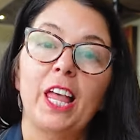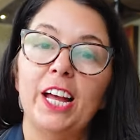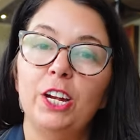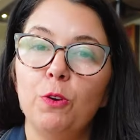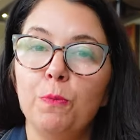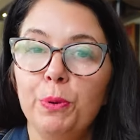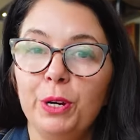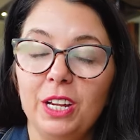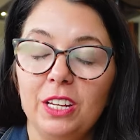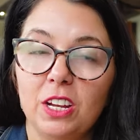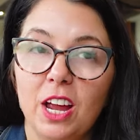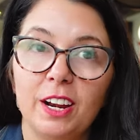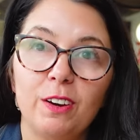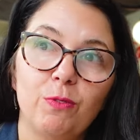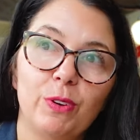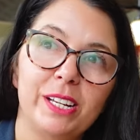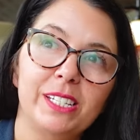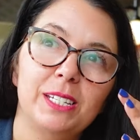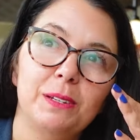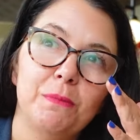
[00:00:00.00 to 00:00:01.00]
I don't put a lot of
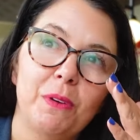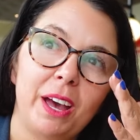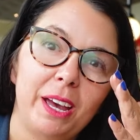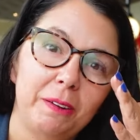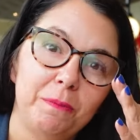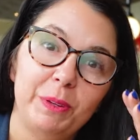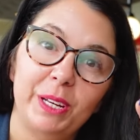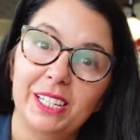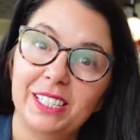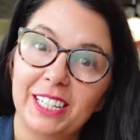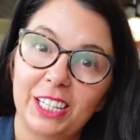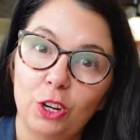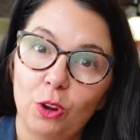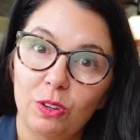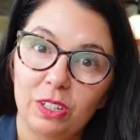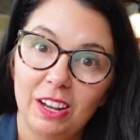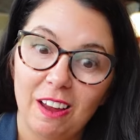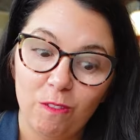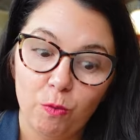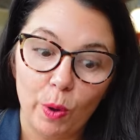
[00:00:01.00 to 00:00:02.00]
rice in mine because I
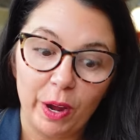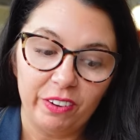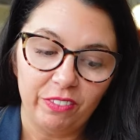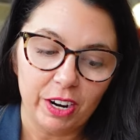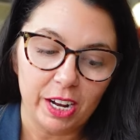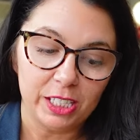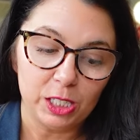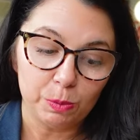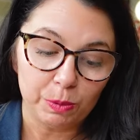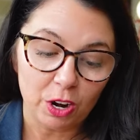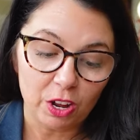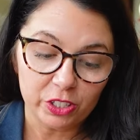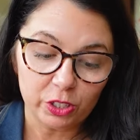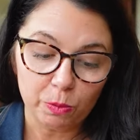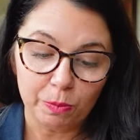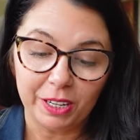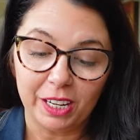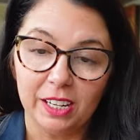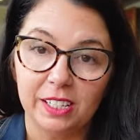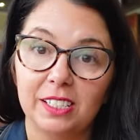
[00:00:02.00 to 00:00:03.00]
don't love white rice, but also
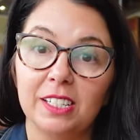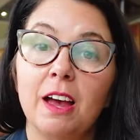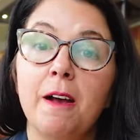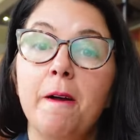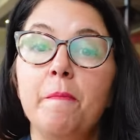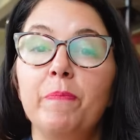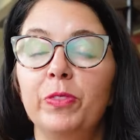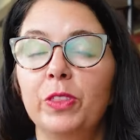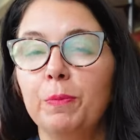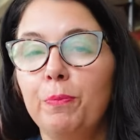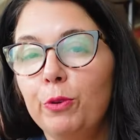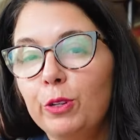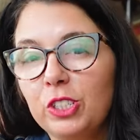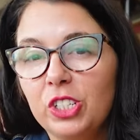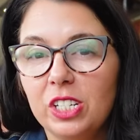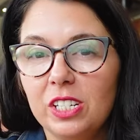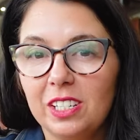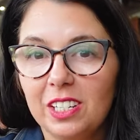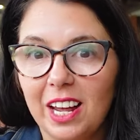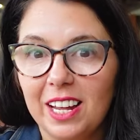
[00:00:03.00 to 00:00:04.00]
because the
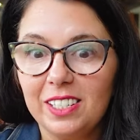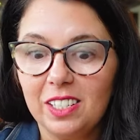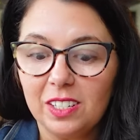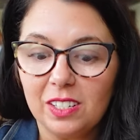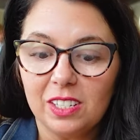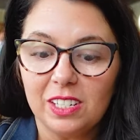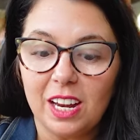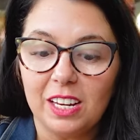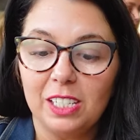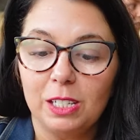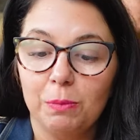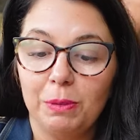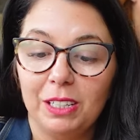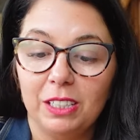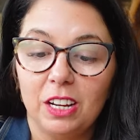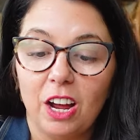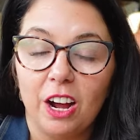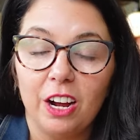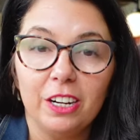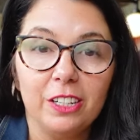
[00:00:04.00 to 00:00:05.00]
portion sizes tend to be
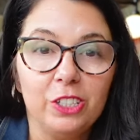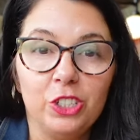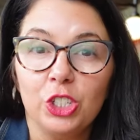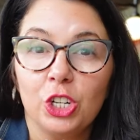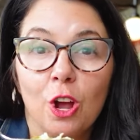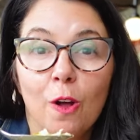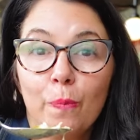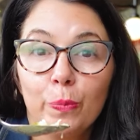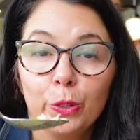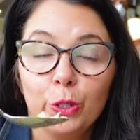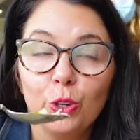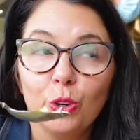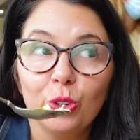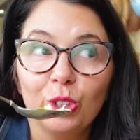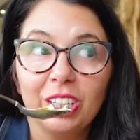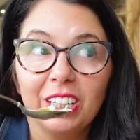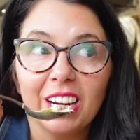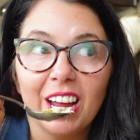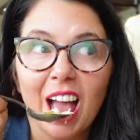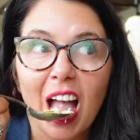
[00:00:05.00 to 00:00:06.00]
large. You don't
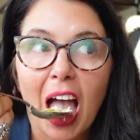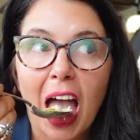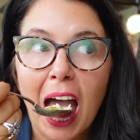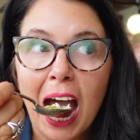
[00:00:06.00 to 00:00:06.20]
need it.